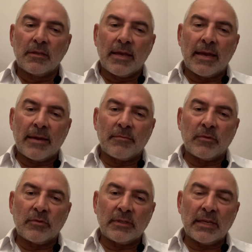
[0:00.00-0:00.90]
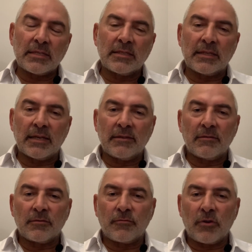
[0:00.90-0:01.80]
um, yesterday,
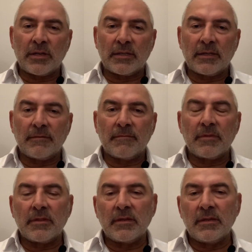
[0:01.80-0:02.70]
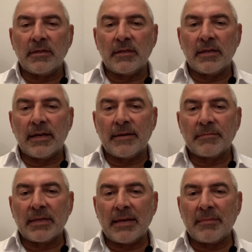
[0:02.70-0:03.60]
on Friday, the um,
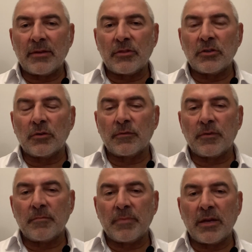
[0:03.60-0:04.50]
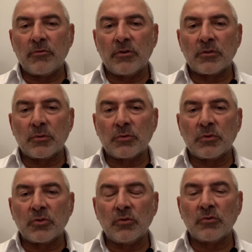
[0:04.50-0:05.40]
came out the non-farm payrolls, which were
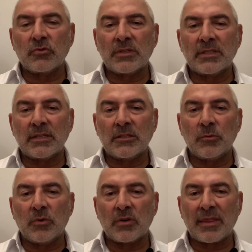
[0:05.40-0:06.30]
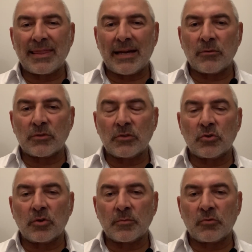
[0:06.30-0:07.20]
261,000
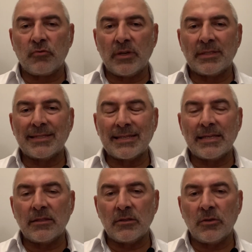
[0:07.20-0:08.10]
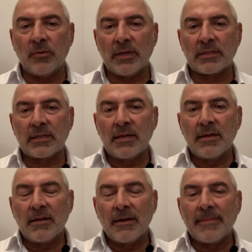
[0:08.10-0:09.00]
jobs created in the U.S.,
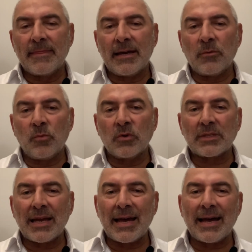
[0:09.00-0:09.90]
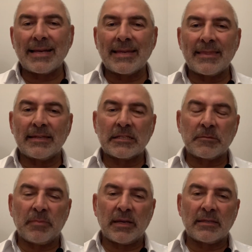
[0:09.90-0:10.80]
and that was higher than
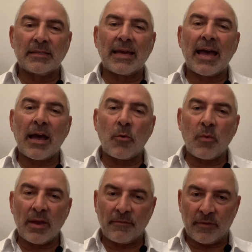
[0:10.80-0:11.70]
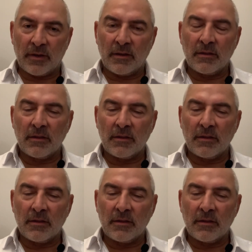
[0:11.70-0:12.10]
expected. However,